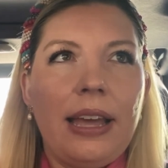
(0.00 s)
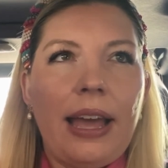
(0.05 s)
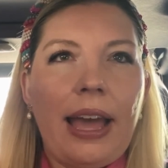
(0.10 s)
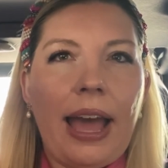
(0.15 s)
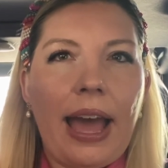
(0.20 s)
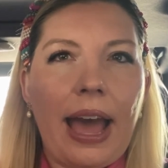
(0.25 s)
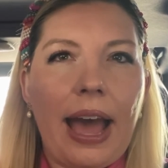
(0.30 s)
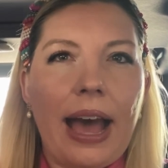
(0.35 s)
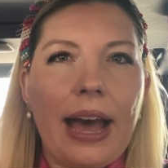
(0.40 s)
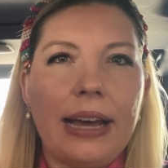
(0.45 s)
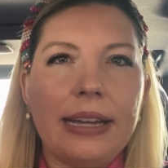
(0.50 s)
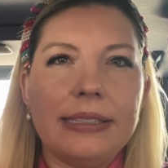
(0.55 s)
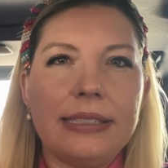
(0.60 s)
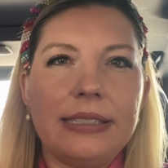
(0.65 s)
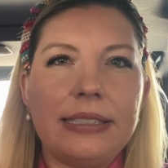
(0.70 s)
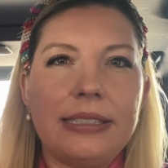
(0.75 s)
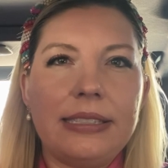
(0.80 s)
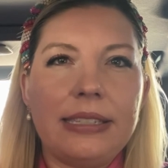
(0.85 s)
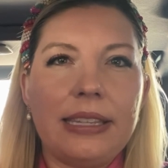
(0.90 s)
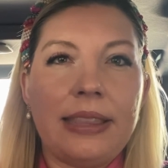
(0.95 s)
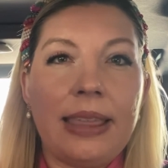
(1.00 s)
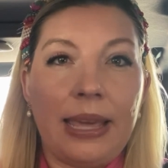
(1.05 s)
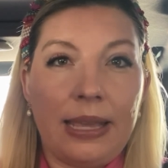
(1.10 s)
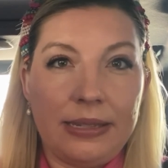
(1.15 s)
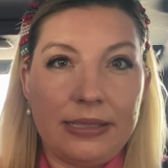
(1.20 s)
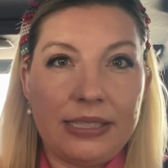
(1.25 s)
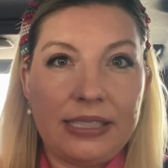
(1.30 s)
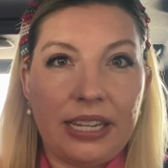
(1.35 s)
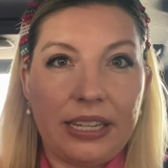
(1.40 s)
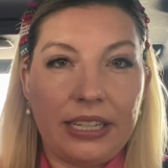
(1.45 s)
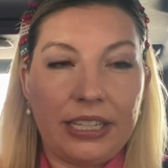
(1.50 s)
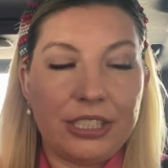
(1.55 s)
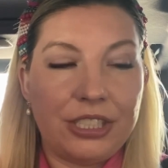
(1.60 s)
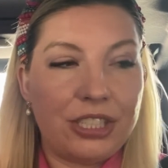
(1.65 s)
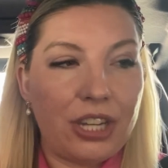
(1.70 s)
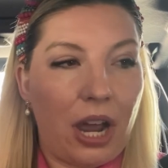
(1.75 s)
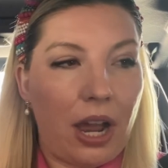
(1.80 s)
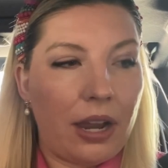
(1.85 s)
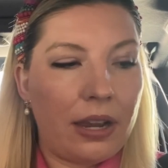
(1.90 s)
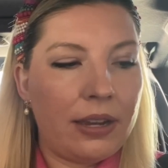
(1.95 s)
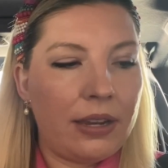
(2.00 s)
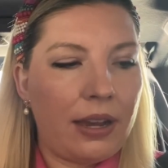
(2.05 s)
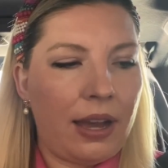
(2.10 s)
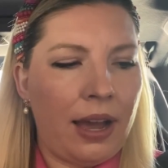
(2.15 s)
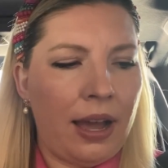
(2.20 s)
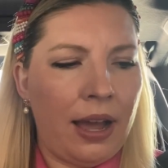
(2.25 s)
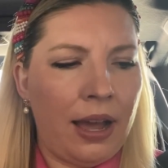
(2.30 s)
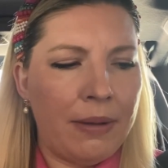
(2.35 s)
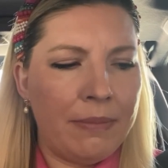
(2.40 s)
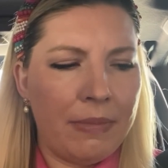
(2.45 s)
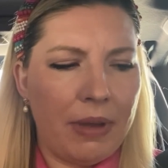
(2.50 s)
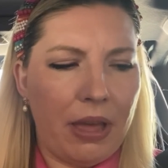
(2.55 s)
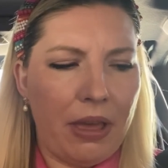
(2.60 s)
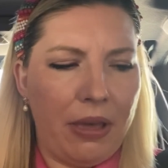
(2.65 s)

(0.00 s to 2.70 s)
has things still in stock. I'm